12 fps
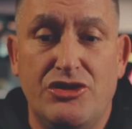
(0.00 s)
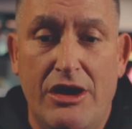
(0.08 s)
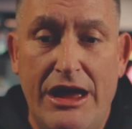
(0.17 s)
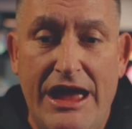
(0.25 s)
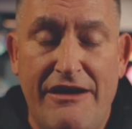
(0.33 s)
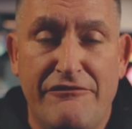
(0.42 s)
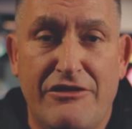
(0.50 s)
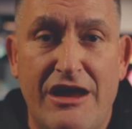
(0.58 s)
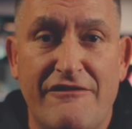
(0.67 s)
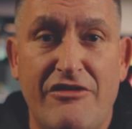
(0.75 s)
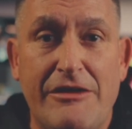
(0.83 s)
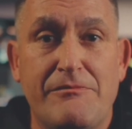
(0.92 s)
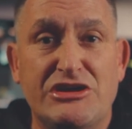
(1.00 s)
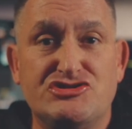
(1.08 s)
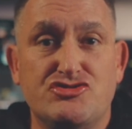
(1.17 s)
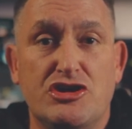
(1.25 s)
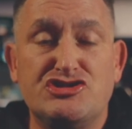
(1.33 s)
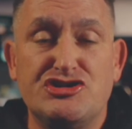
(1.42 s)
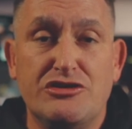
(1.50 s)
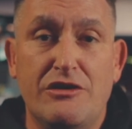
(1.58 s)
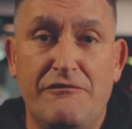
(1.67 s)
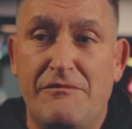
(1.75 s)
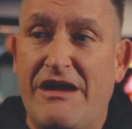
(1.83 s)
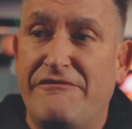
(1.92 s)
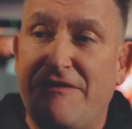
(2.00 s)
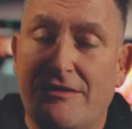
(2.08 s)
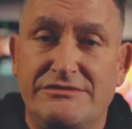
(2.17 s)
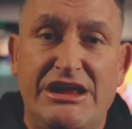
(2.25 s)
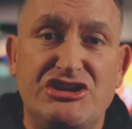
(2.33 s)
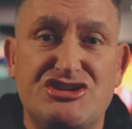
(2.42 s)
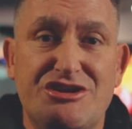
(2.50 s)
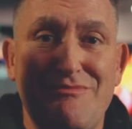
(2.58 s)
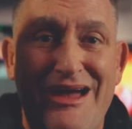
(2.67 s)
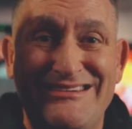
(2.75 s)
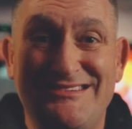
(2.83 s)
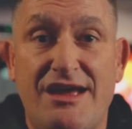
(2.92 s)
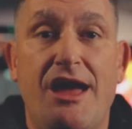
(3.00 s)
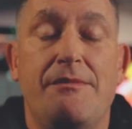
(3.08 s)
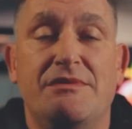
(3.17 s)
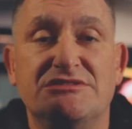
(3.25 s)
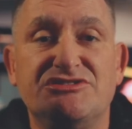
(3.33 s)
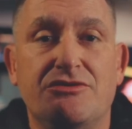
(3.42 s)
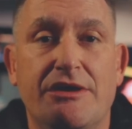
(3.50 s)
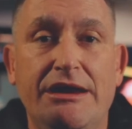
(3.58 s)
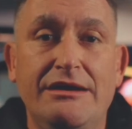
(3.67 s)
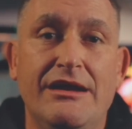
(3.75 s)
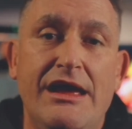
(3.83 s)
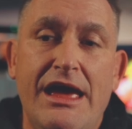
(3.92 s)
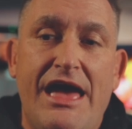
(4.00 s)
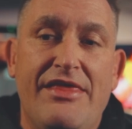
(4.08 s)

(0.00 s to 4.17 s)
So I have kind of like my structure of my foundation, my diamonds crate,